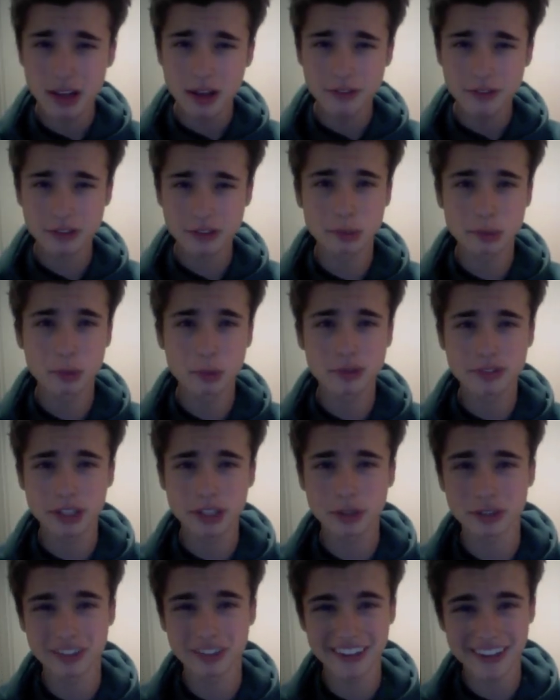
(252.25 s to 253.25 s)
for some more
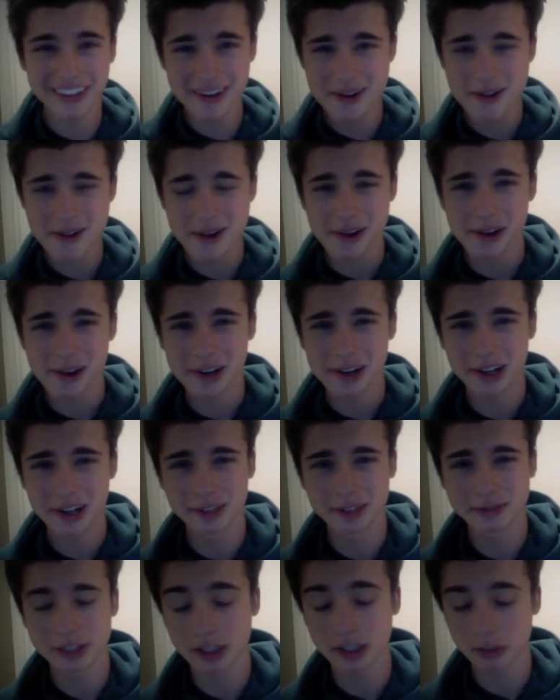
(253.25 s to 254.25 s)
videos on there
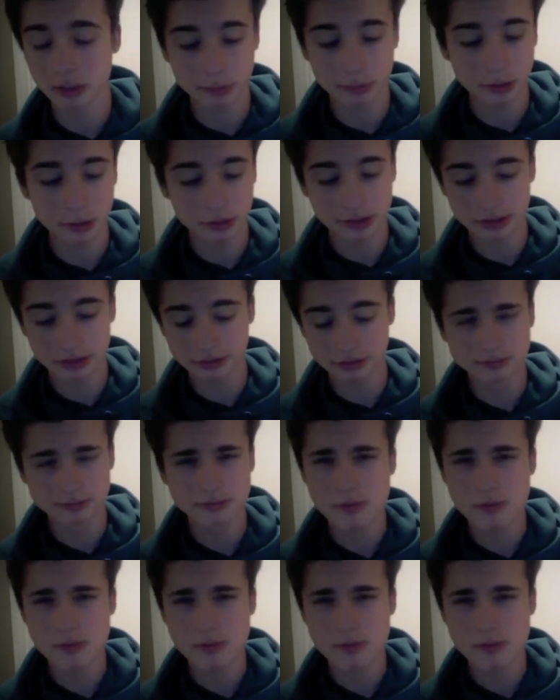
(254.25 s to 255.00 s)
that I'll be posting